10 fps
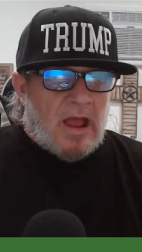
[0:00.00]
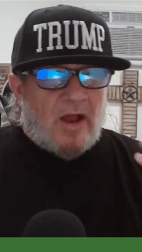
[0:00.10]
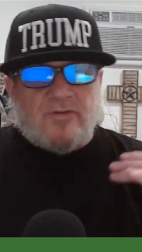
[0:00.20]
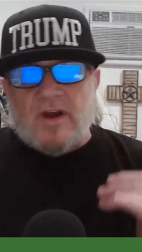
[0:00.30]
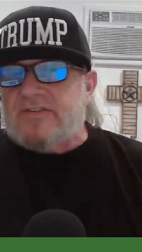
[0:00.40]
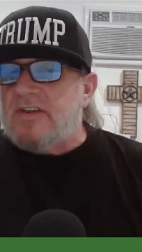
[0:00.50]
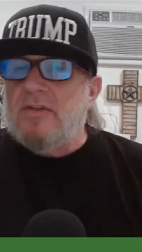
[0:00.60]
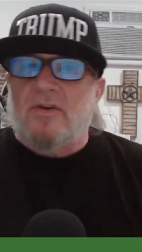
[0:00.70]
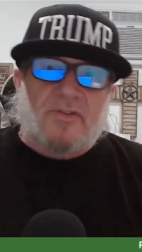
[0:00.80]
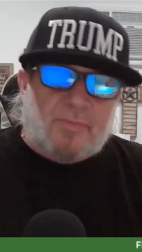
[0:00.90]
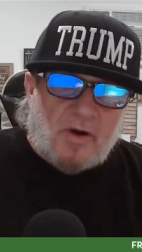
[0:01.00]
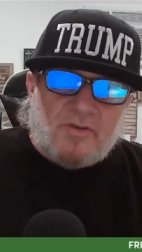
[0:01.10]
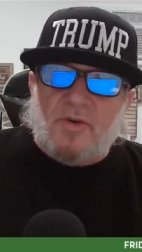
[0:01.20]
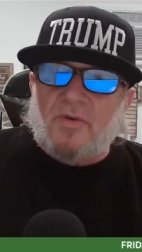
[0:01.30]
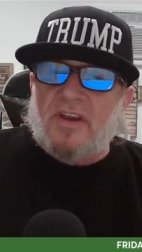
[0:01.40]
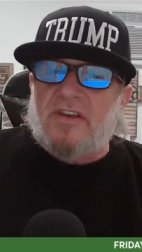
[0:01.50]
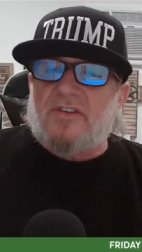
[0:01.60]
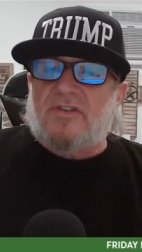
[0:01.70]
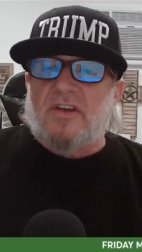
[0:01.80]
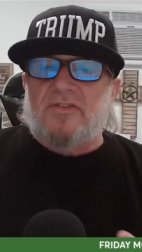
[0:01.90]
addressing their spiritual
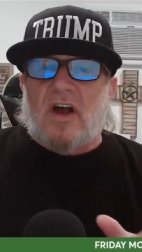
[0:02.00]
conditions,